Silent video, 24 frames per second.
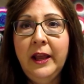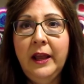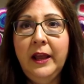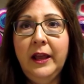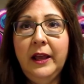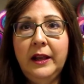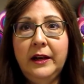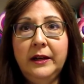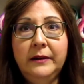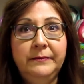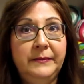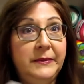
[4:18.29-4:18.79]

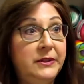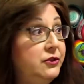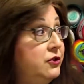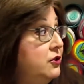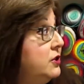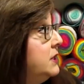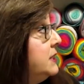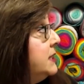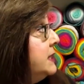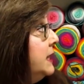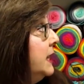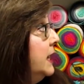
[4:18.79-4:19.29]
and as you
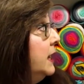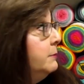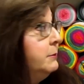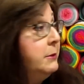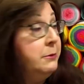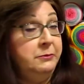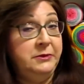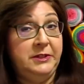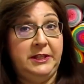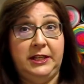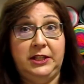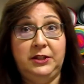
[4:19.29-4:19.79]
can see, I'm
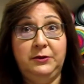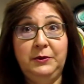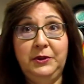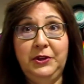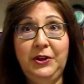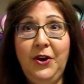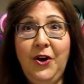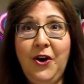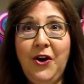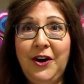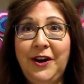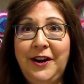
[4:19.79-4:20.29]
obsessed with
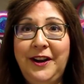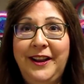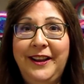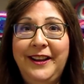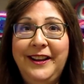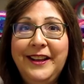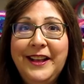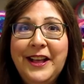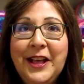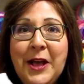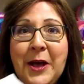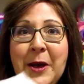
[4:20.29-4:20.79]
yarn.
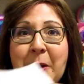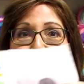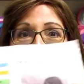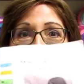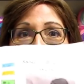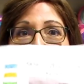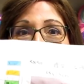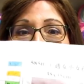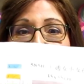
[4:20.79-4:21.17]
But a